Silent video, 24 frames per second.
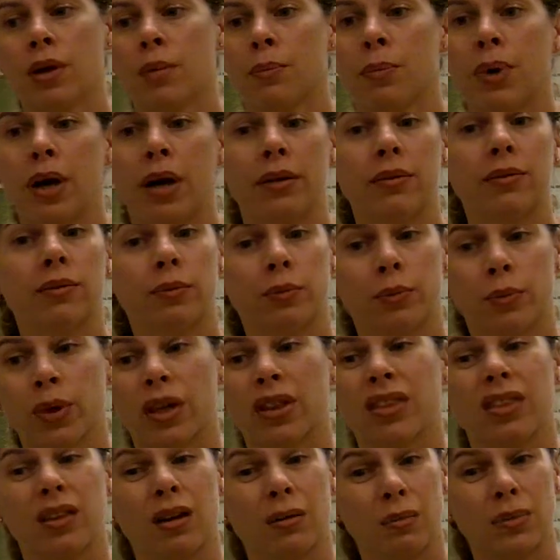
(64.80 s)
But with
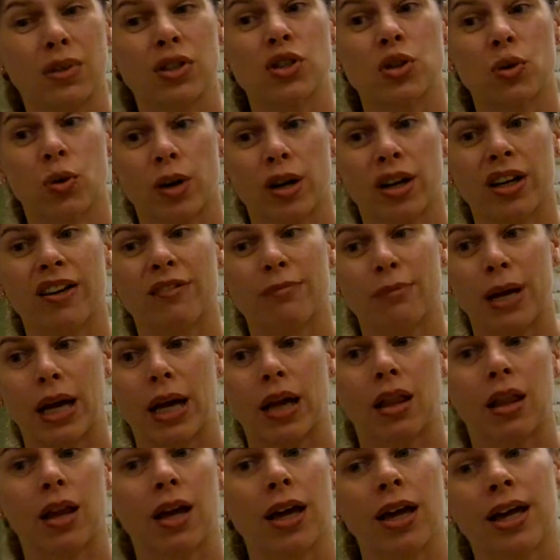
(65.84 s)
a majority of my
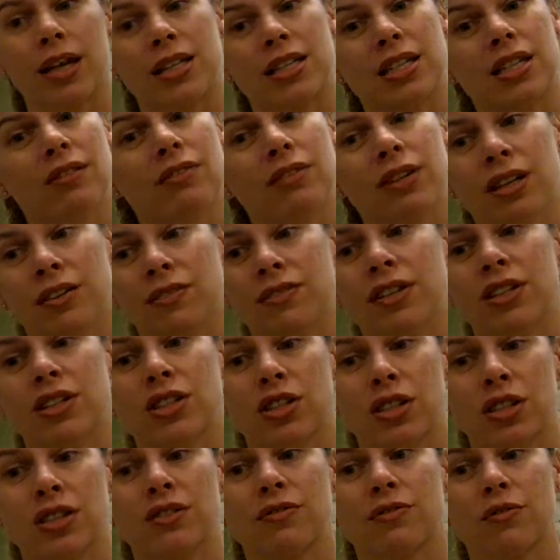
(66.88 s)
clients, even if it's
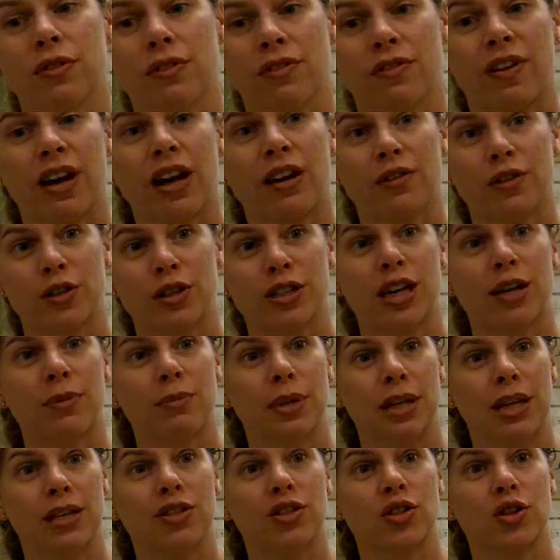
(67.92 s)
just for 5 or 10
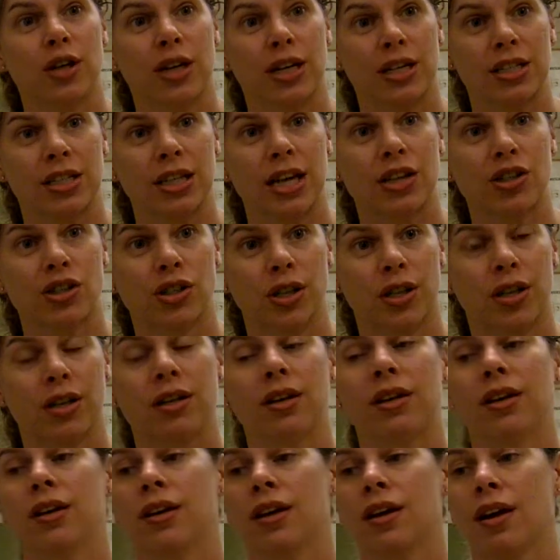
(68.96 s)
minutes during a session,
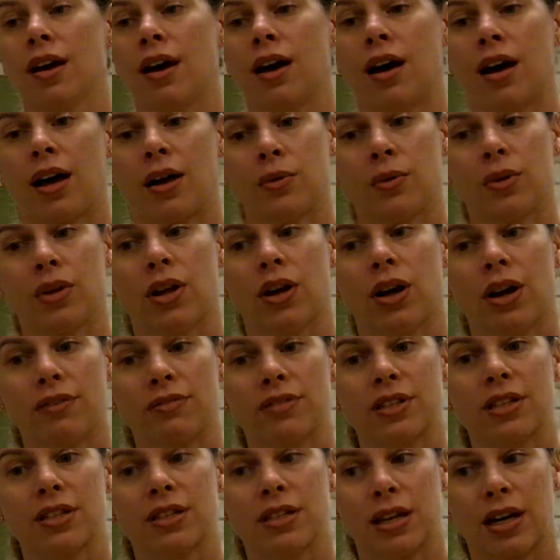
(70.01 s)
I will
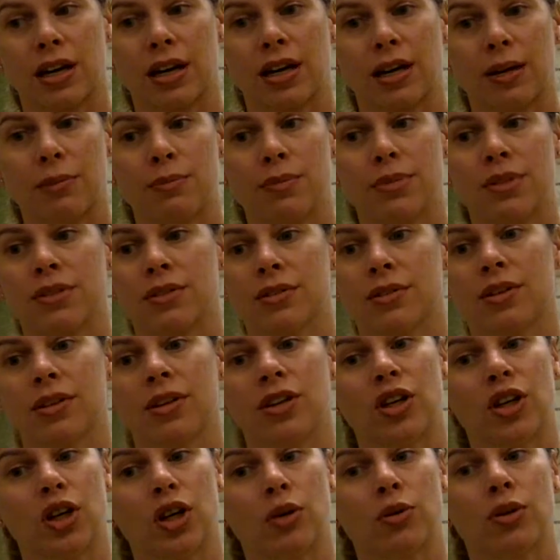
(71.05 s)
oftentimes,
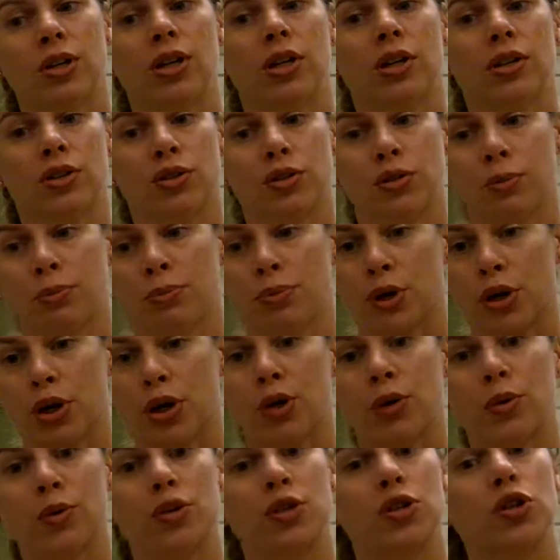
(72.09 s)
do
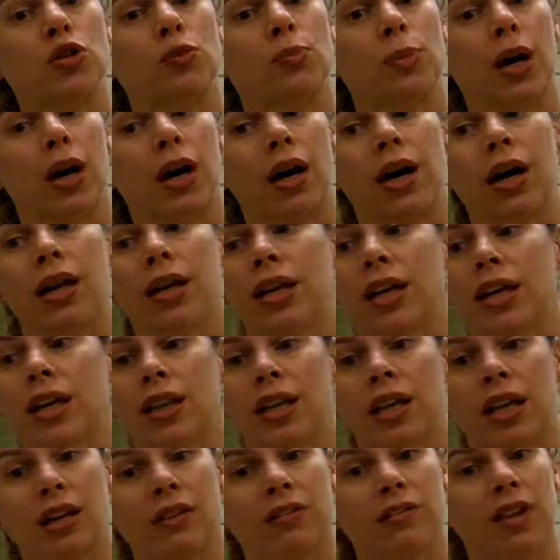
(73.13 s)
prone, supine, and
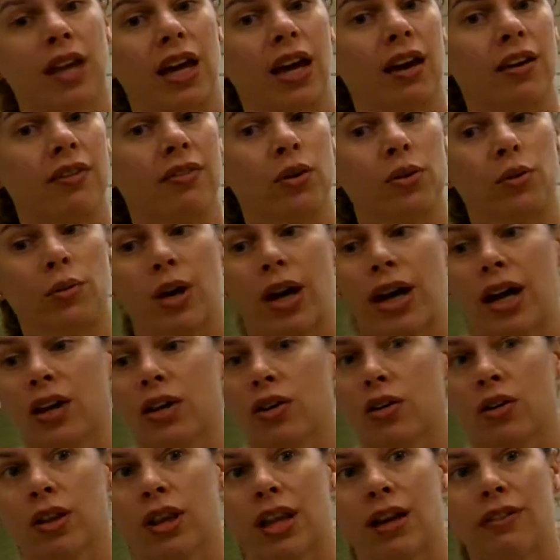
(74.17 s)
then if they have a right
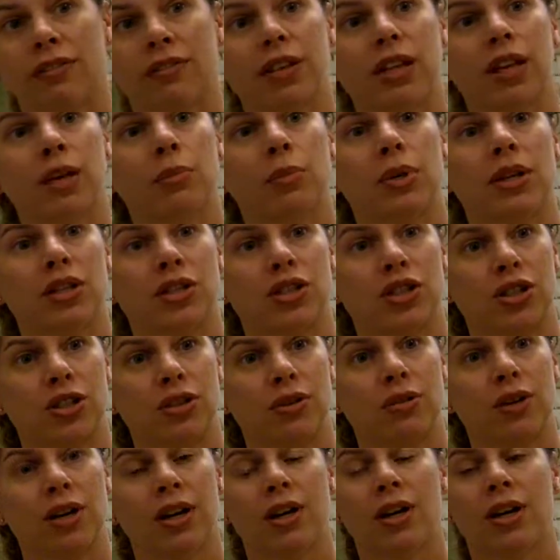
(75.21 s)
or left hip issue,
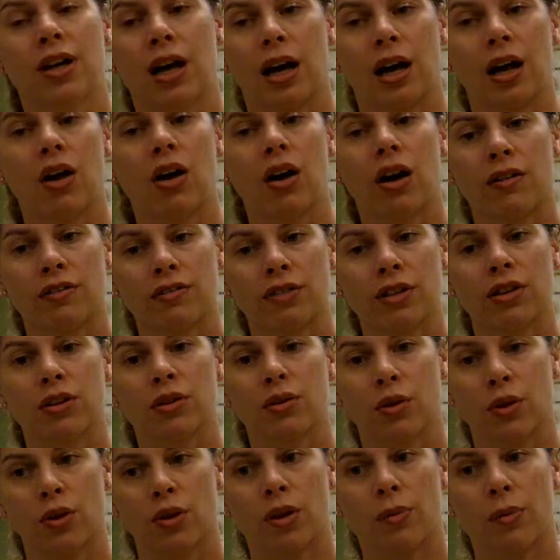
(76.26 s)
I'll often
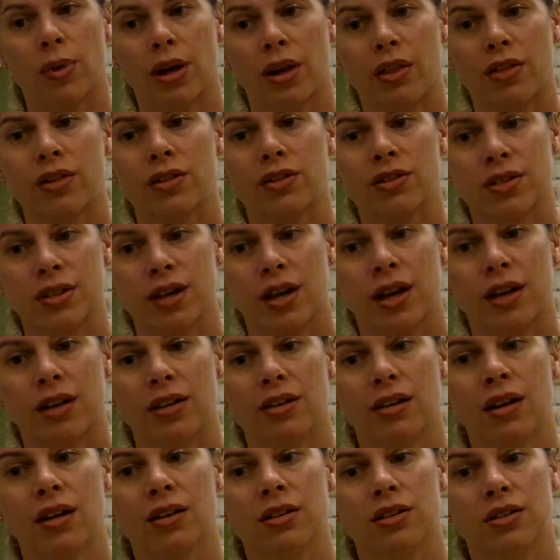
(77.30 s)
throw them on their side
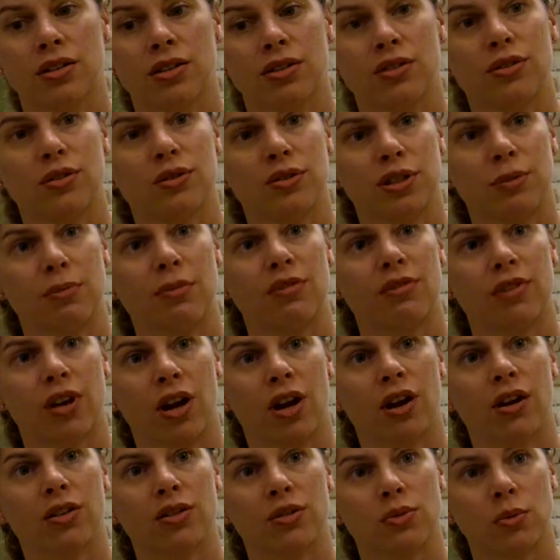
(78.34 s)
to do some of
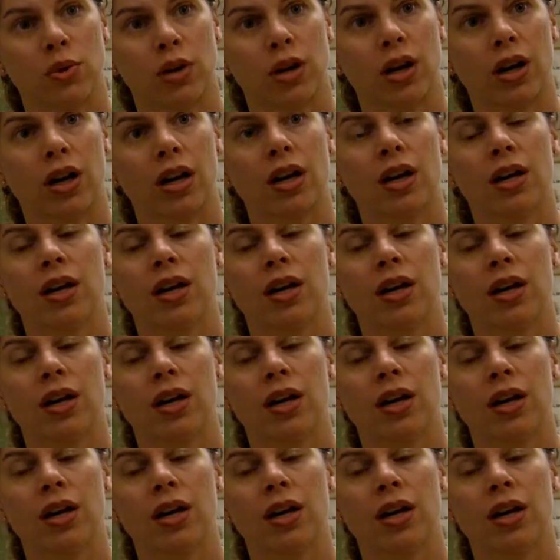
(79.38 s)
Carol's work,